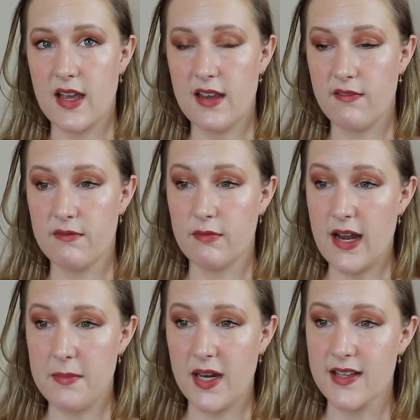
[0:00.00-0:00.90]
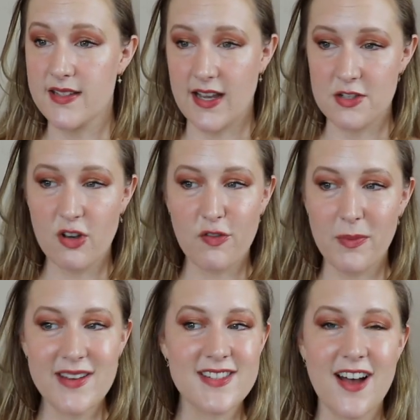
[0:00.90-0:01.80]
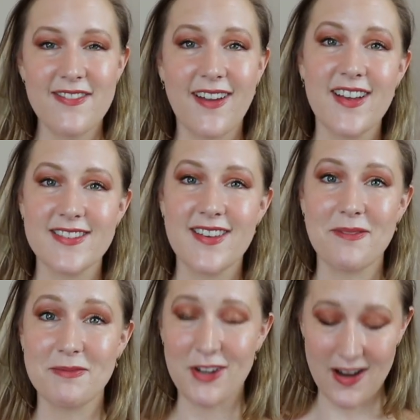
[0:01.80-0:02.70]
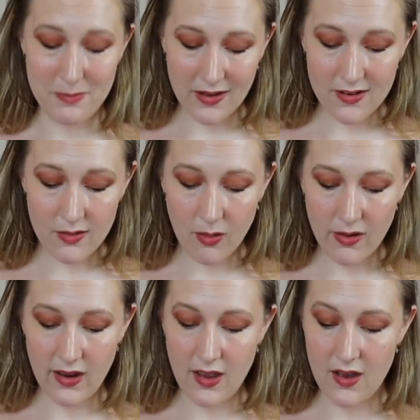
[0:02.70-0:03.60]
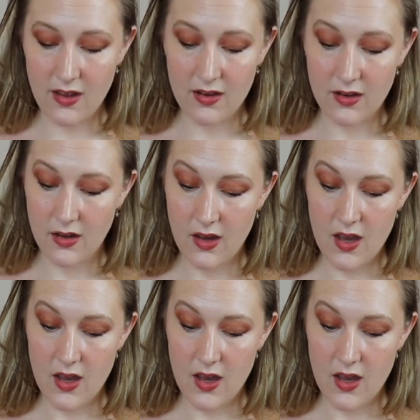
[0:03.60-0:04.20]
I want to make a schedule for myself because I'm trying to be an adult and